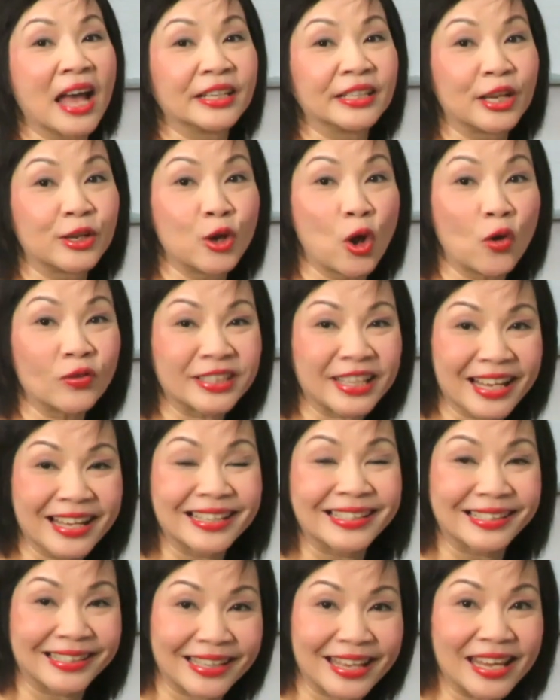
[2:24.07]
The note
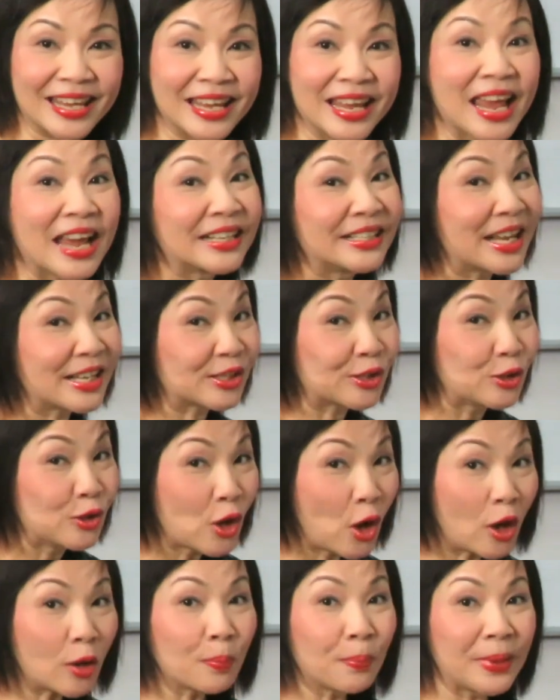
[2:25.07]
C does
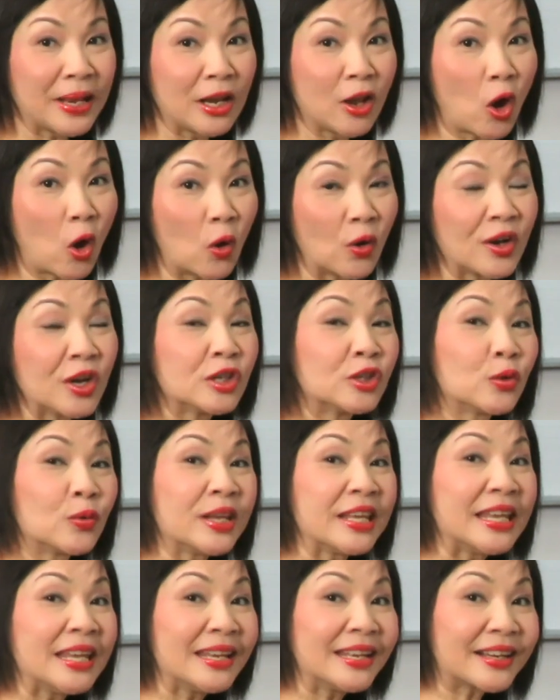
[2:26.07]
not belong to
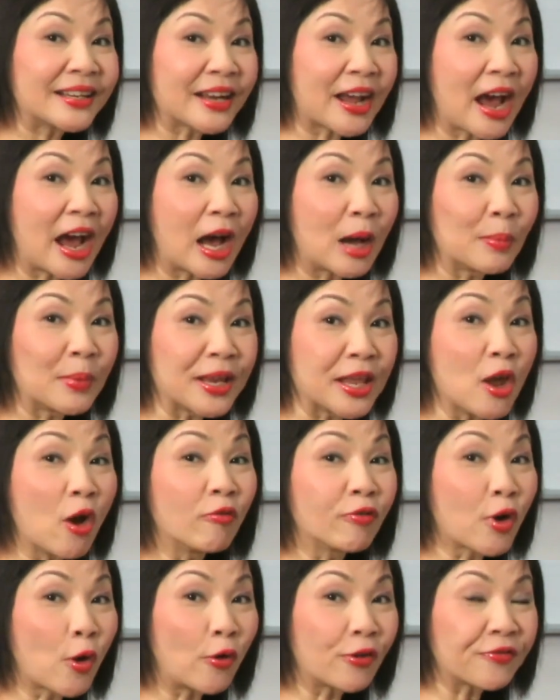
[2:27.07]
either the harmony
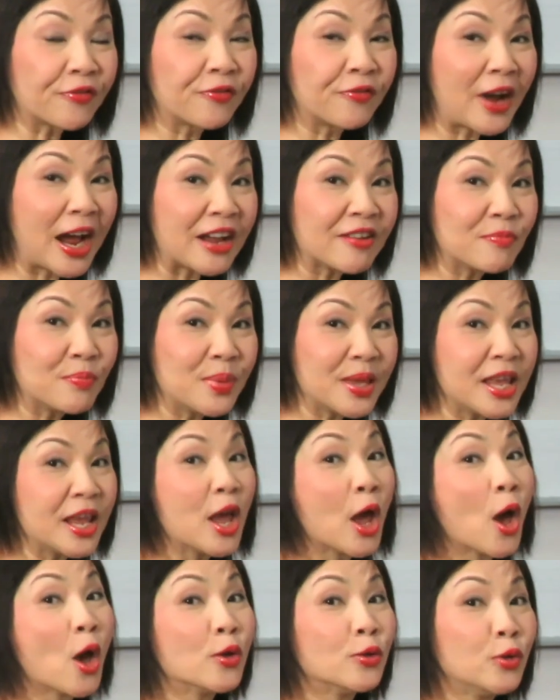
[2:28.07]
of chord
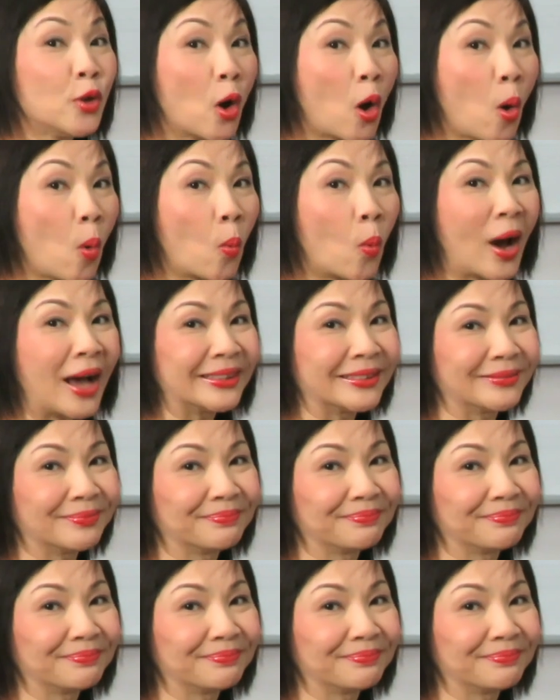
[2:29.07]
5B nor 1.